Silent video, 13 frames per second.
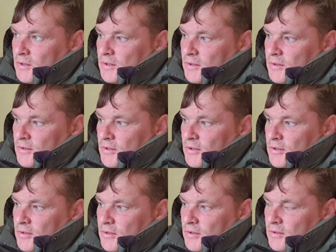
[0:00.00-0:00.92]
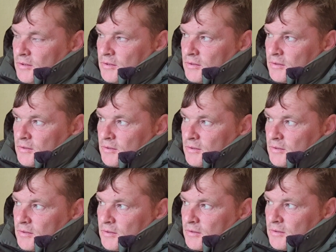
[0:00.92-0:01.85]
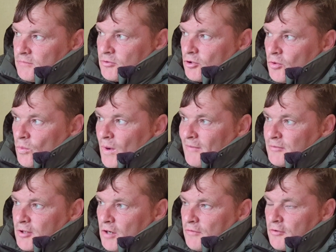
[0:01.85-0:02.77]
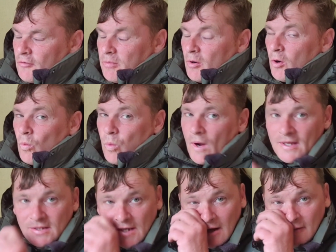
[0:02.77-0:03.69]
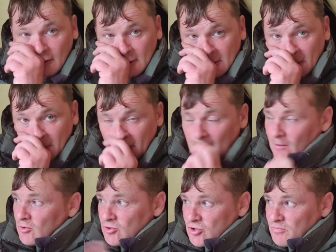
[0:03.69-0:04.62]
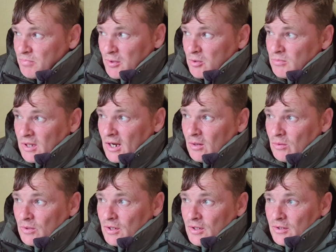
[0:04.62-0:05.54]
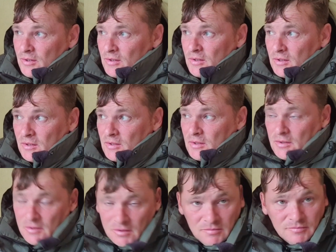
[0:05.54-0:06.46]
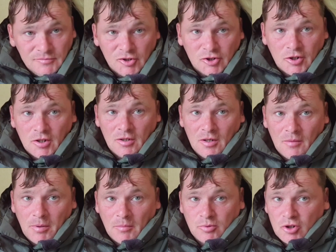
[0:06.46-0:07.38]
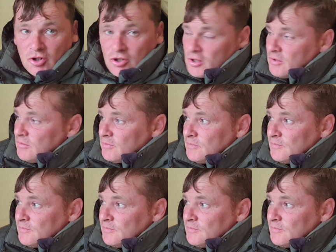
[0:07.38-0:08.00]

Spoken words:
and took the wafter off and I've put a white IVs on now and just boomed it out there. Just a pub chuck.